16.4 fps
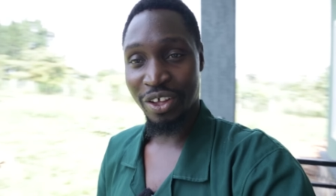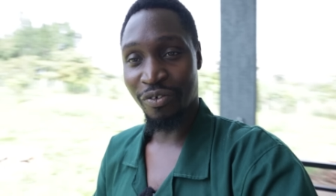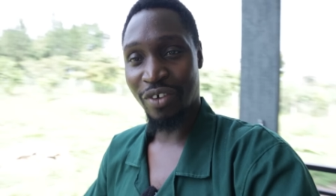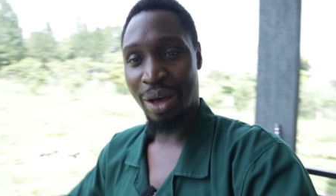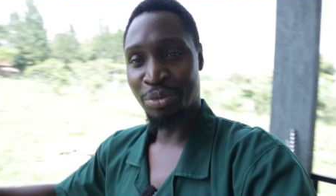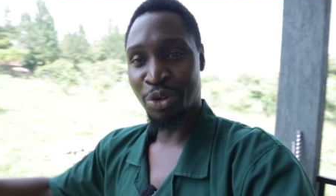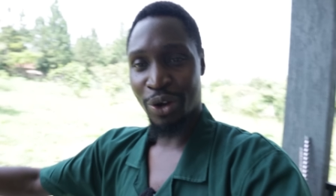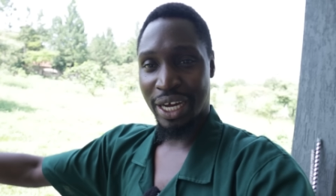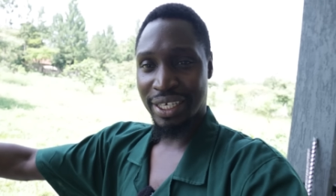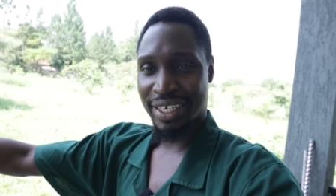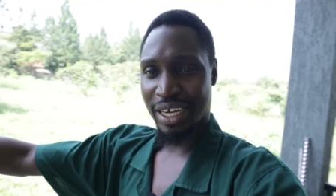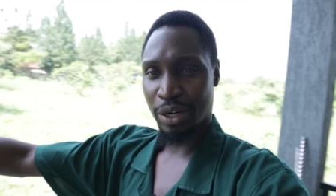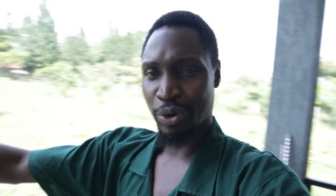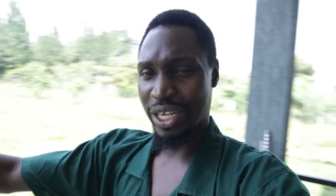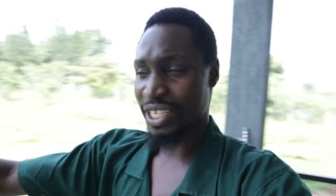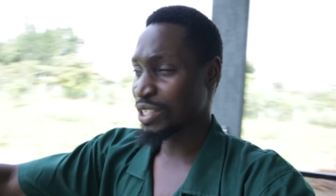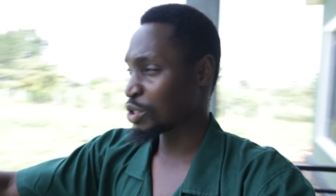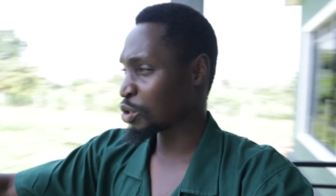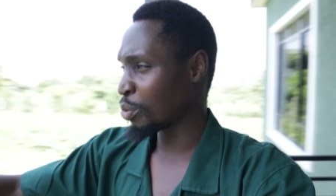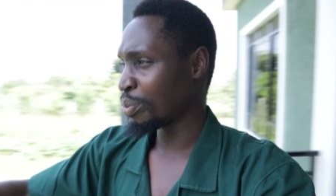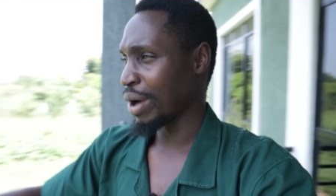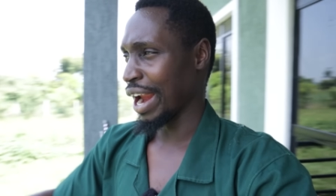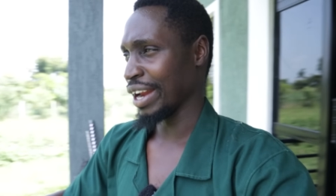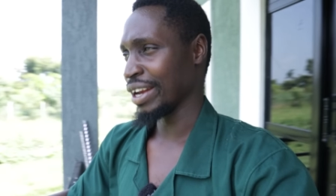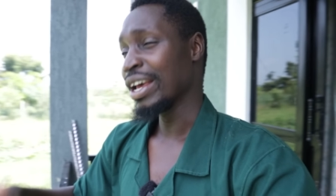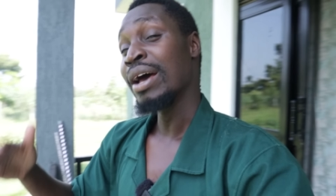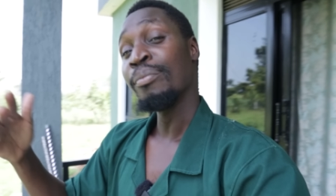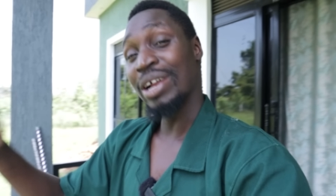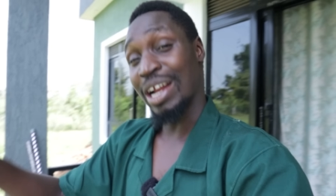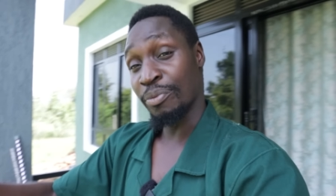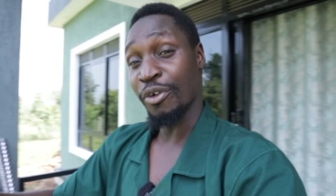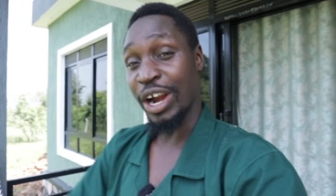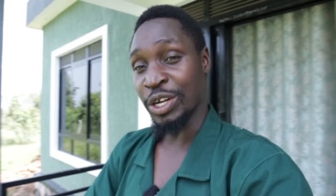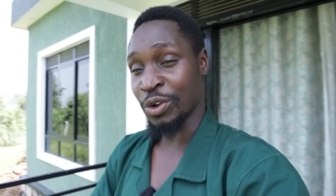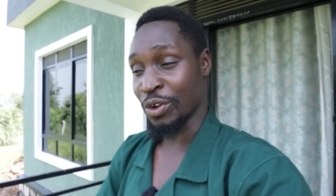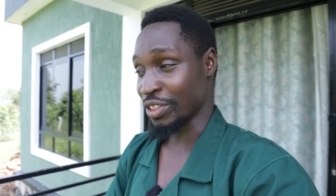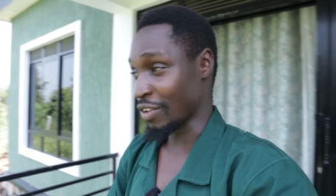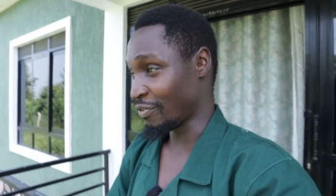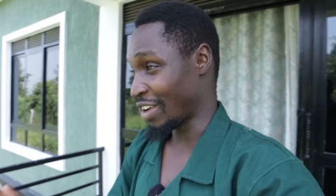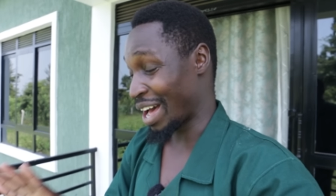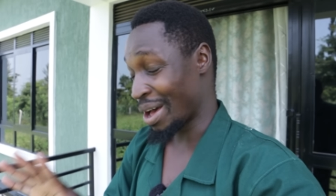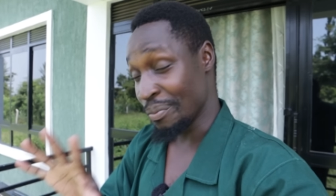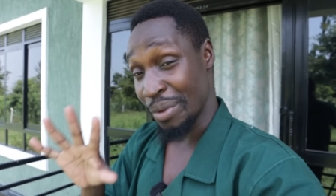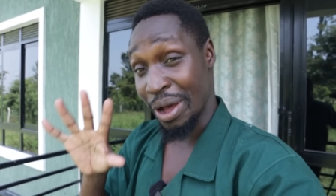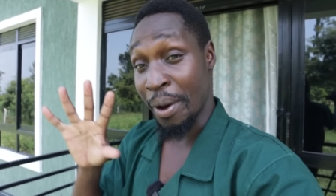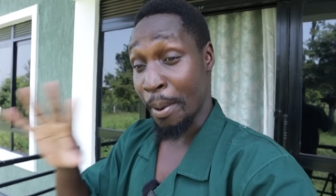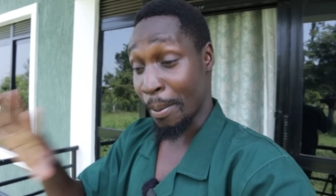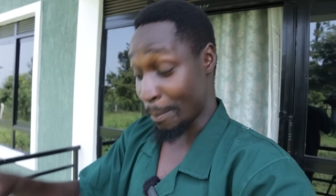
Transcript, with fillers: on the farm. You can tell, well, it's too bright, but I'm right on the farm.